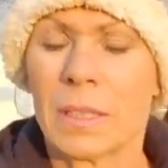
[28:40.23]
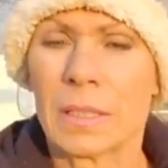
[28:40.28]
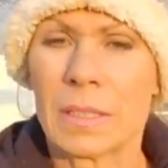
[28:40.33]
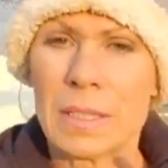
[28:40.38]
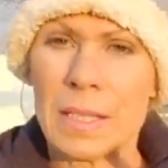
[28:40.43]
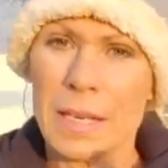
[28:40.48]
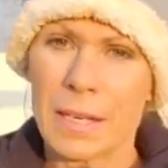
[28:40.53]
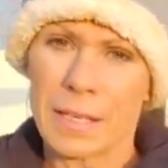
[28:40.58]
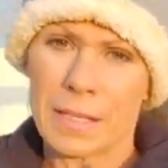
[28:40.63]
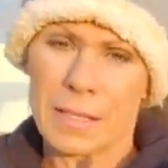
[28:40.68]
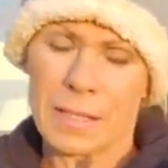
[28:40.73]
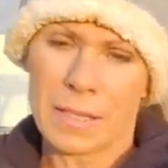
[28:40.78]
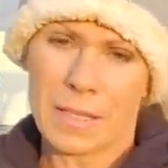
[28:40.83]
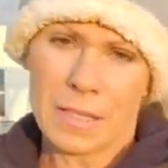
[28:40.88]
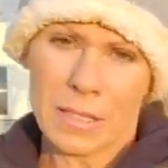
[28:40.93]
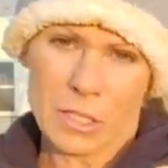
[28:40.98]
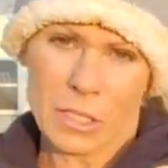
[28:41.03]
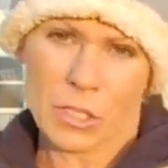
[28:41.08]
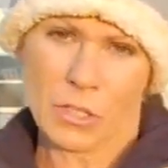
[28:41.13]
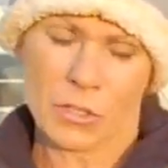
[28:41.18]
Yes,
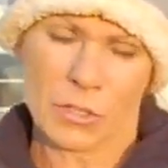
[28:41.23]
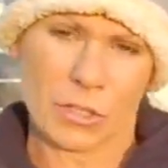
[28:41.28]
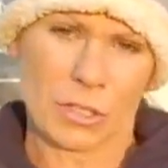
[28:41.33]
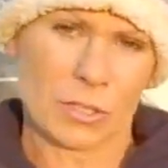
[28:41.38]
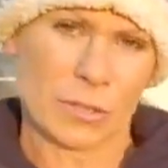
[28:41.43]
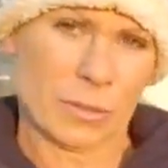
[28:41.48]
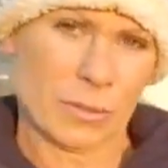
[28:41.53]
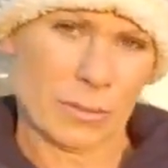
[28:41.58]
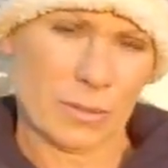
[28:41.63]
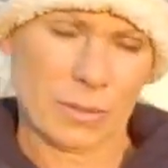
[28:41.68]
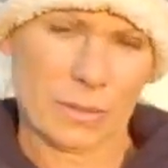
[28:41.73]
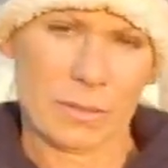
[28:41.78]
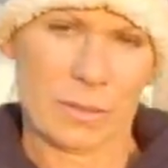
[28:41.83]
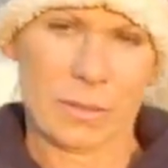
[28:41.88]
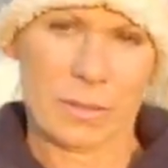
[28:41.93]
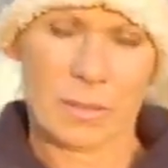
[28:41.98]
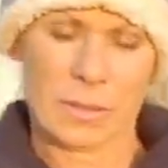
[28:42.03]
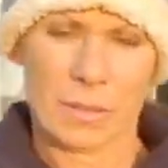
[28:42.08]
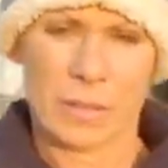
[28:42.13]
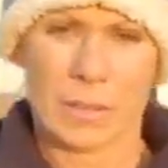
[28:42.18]
that's true.
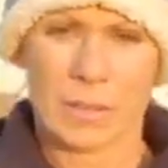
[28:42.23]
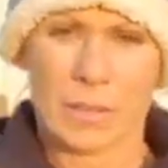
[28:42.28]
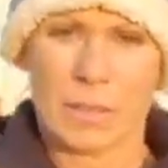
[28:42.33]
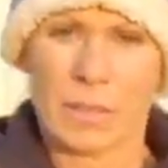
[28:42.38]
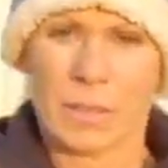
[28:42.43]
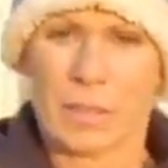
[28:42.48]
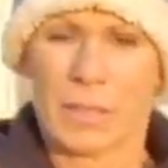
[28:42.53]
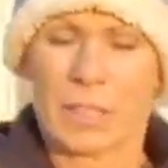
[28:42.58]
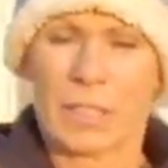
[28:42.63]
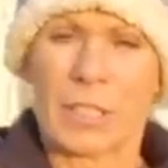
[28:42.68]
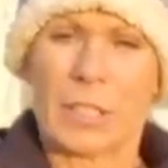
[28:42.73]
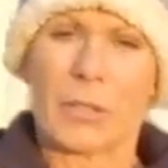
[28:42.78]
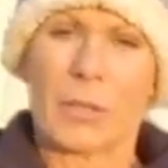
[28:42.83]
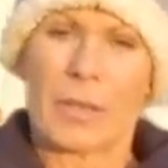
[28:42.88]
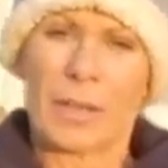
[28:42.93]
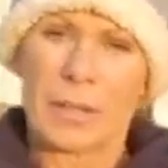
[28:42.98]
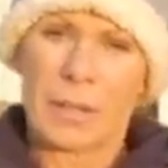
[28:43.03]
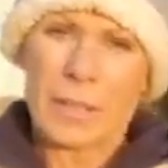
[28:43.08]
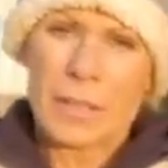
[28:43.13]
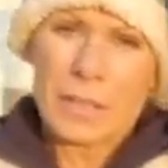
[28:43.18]
You know,
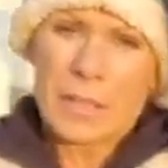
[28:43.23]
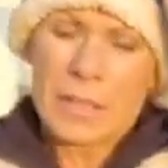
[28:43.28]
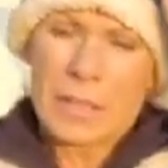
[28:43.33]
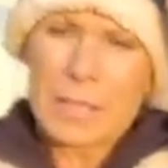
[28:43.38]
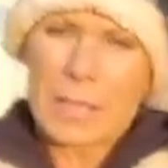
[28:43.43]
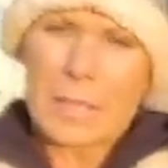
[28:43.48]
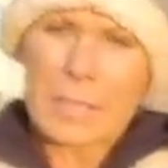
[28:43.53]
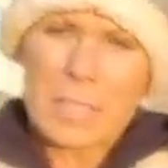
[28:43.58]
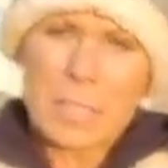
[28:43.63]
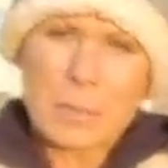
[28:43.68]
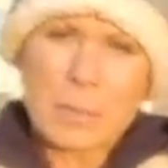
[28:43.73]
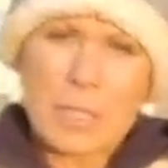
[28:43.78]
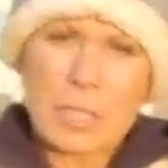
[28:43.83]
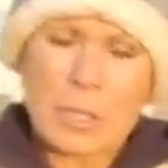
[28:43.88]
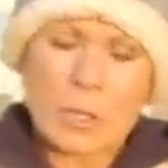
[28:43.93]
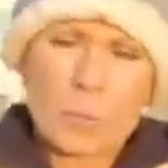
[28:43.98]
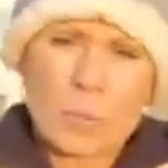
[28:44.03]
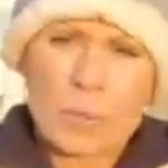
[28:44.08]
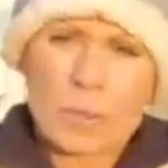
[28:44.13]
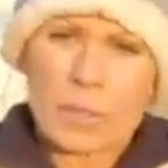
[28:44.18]
I think this has to be
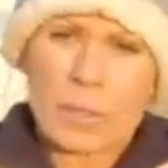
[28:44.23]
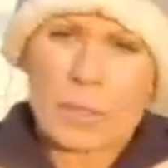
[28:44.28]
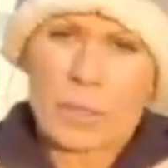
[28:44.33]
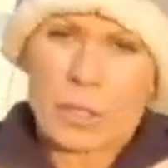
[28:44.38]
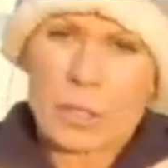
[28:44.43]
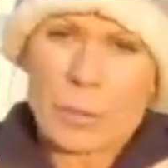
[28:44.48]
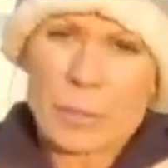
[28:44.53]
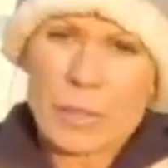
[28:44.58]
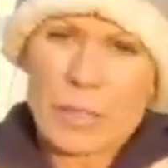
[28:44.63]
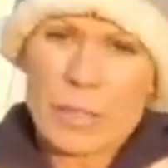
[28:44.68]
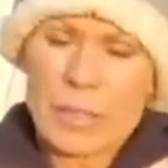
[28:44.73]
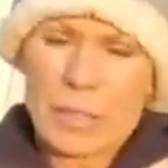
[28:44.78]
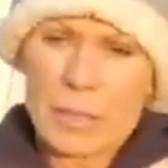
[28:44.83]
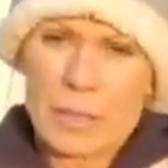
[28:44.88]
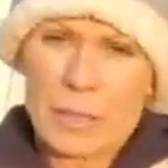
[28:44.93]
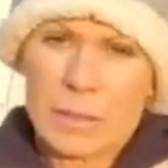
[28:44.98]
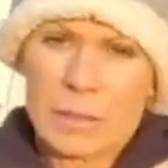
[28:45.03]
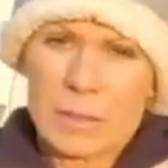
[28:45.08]
open a little bit.